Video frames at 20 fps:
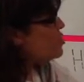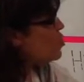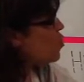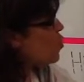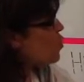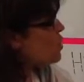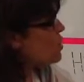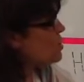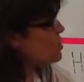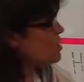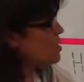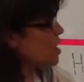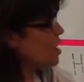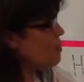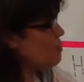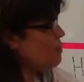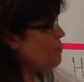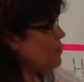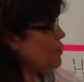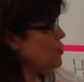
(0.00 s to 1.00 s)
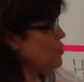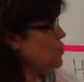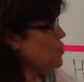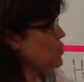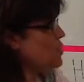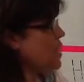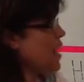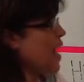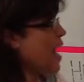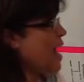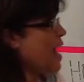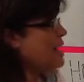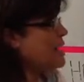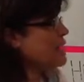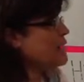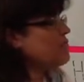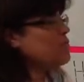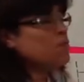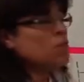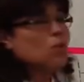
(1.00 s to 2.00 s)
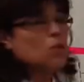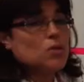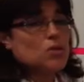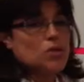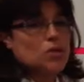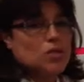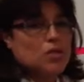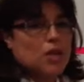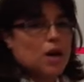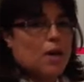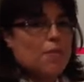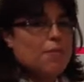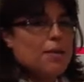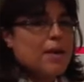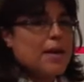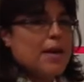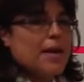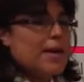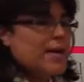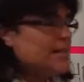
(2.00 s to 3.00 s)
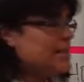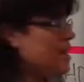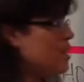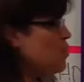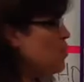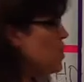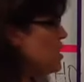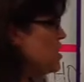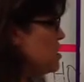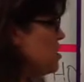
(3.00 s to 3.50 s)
torques up versus adding forces up is that we